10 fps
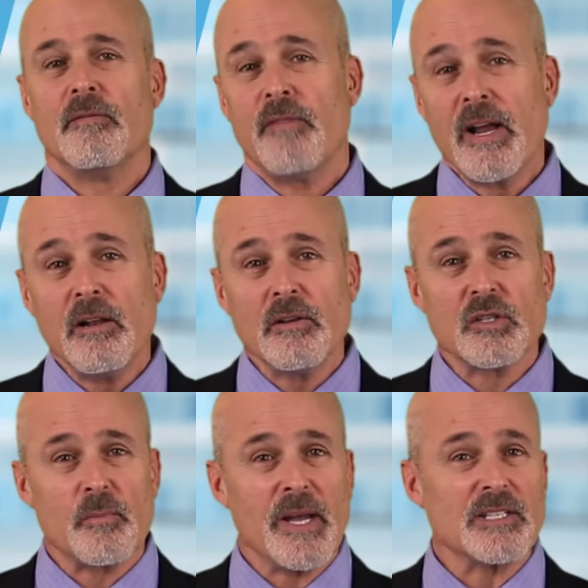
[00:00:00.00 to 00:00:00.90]
Final
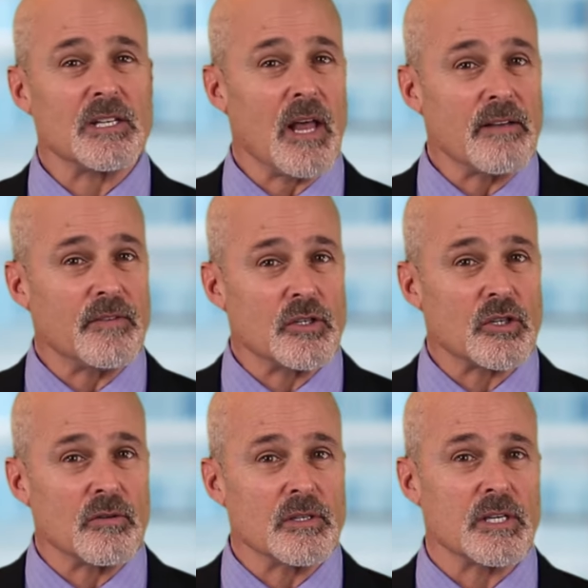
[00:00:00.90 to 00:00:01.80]
expense life
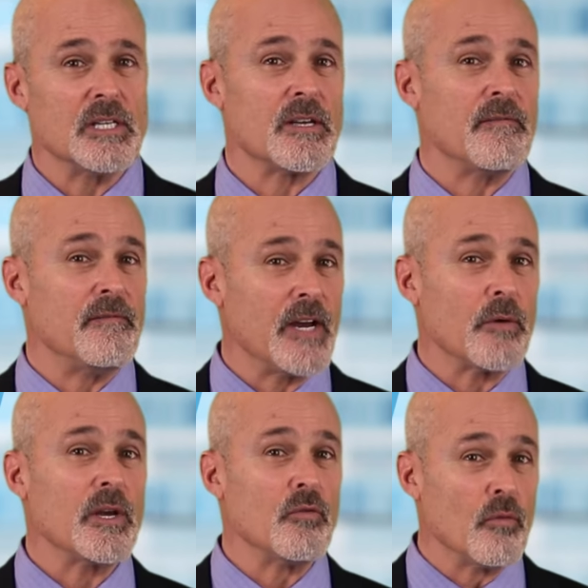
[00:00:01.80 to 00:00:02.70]
insurance is a
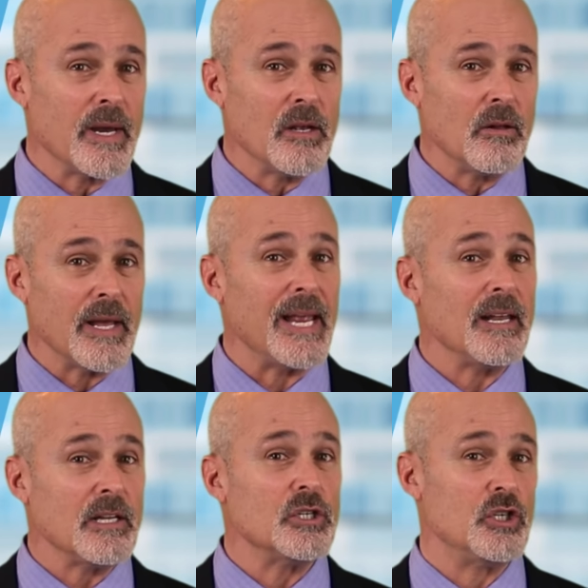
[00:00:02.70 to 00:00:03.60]
very real
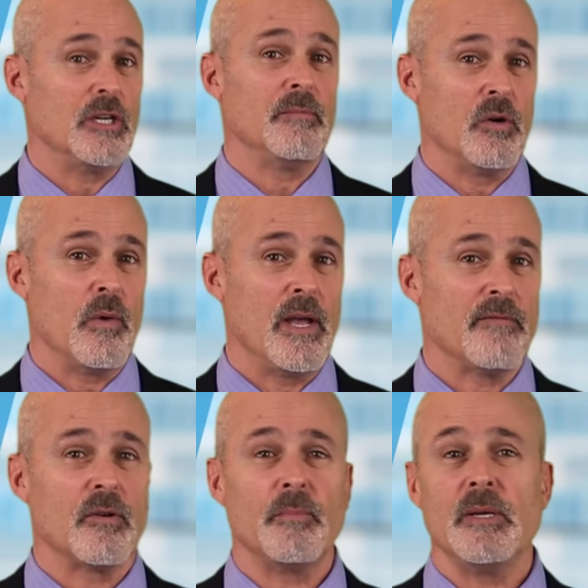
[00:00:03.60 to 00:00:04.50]
and legitimate way
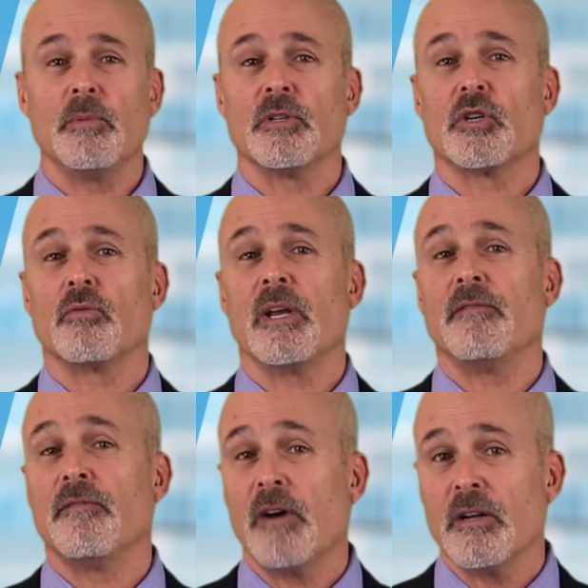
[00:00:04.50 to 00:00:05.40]
for people to
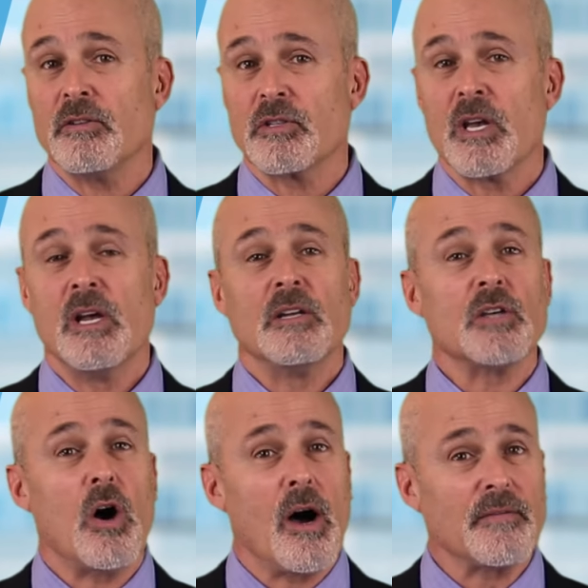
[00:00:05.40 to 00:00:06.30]
create funds
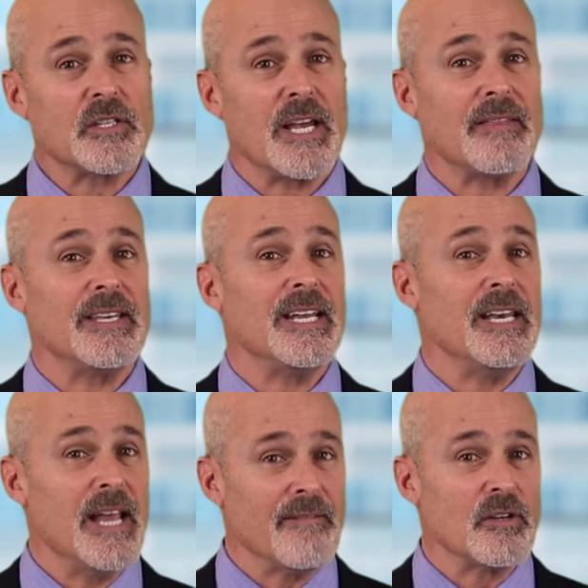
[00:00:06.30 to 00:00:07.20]
to offset the
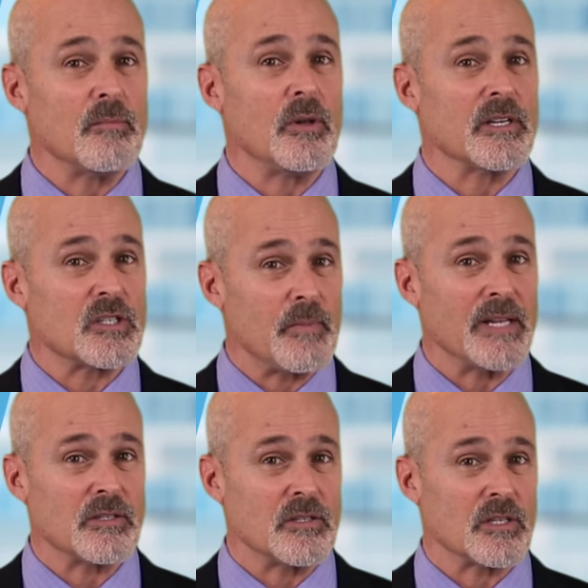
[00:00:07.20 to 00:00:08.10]
inevitable
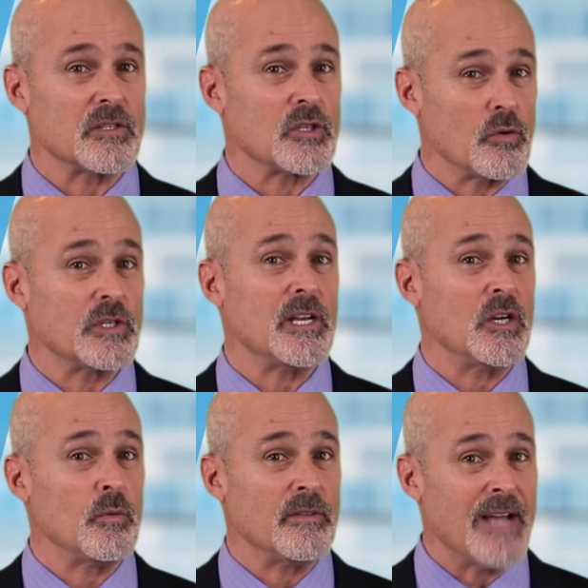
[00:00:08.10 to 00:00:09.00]
expenses
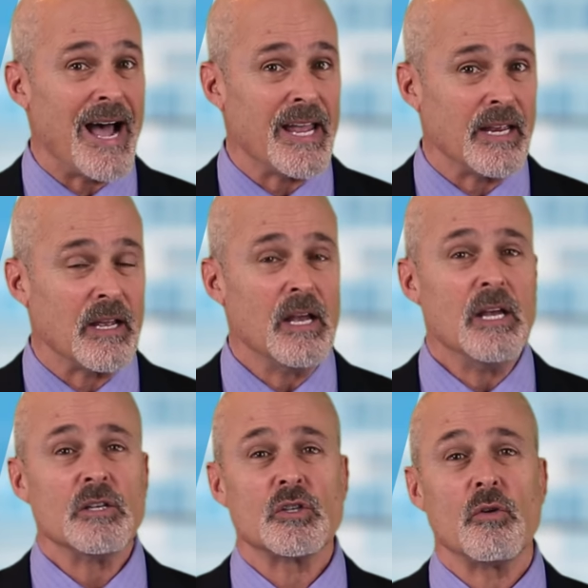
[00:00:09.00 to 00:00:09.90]
associated with dying
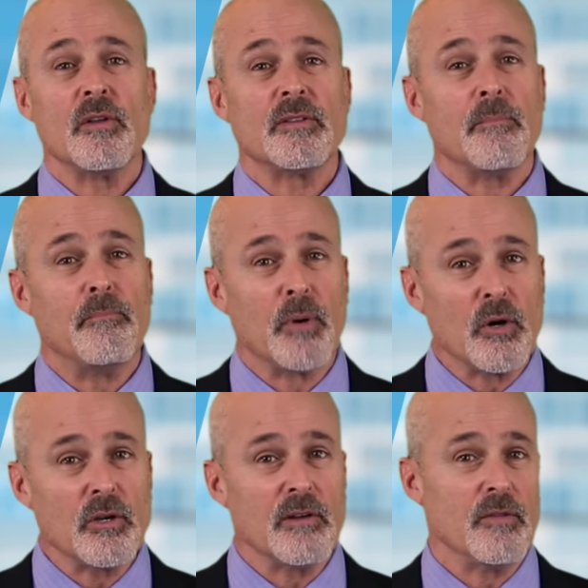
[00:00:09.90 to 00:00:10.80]
so that the
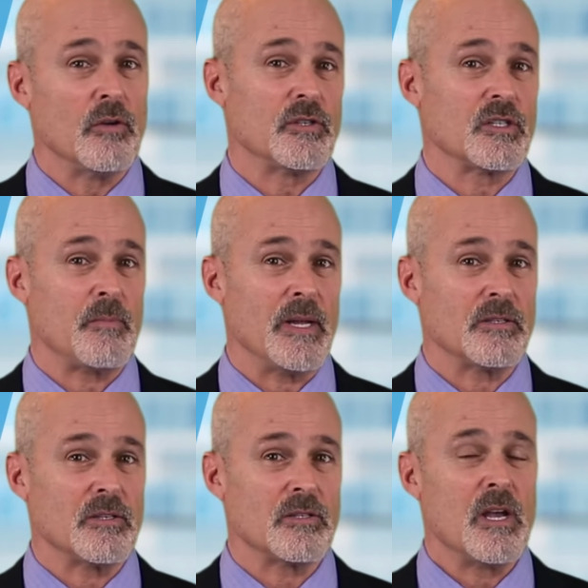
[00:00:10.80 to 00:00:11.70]
burden of those
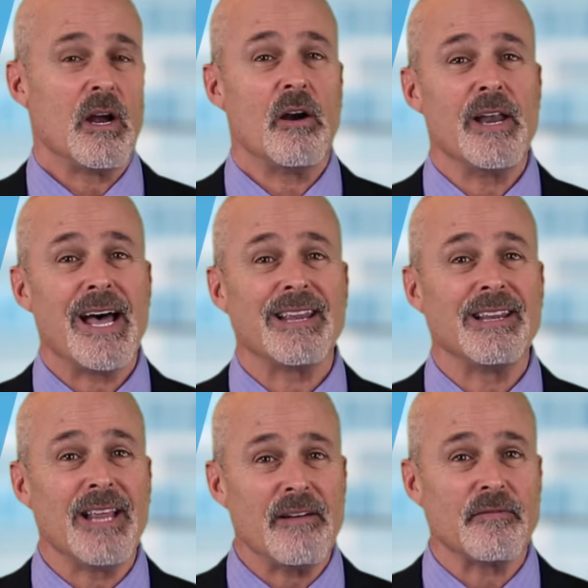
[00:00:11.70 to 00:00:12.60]
expenses are not
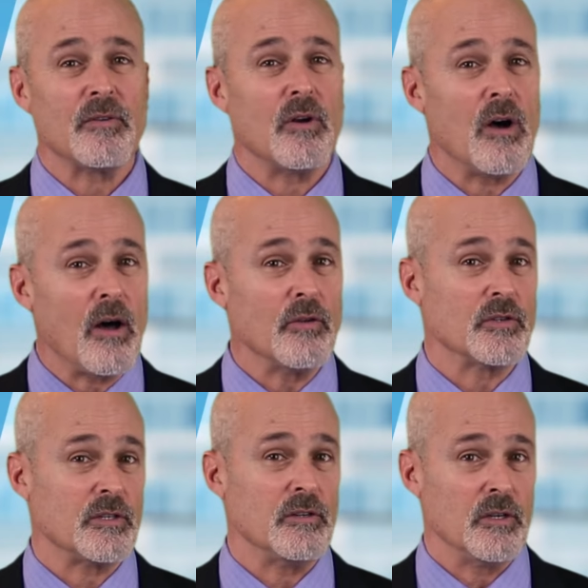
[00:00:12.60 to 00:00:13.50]
left for
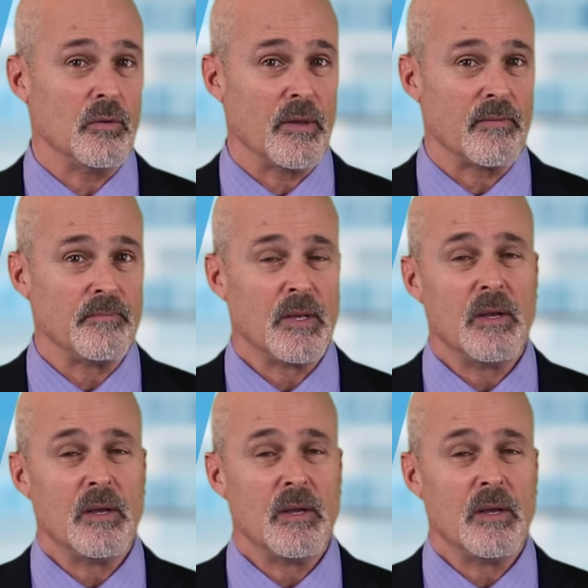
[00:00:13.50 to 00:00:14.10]
others to deal with.